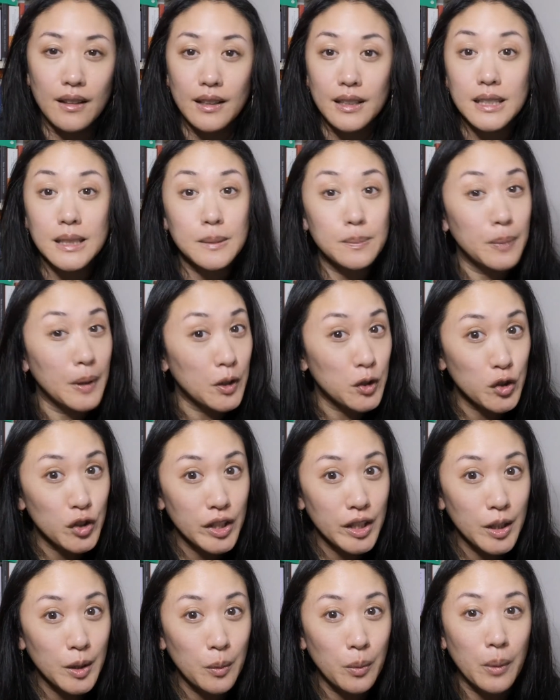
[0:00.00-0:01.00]

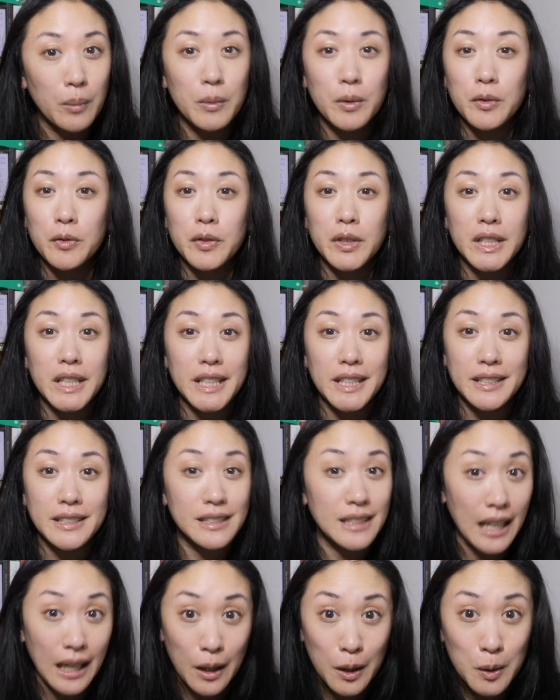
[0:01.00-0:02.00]
especially when we're feeling
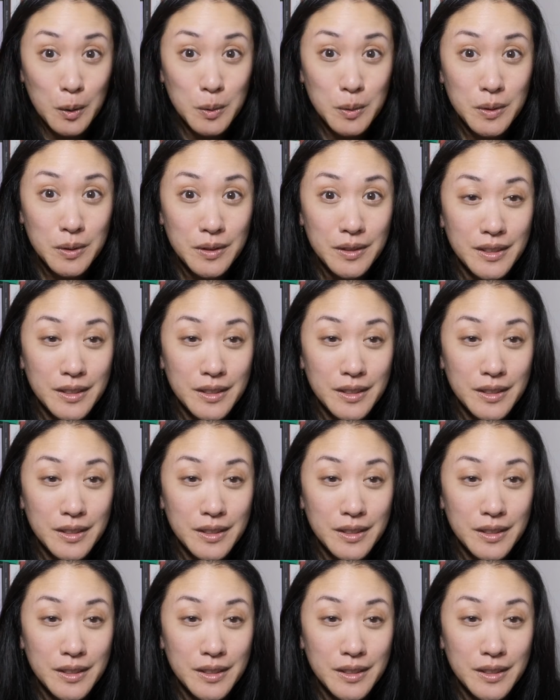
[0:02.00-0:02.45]
down,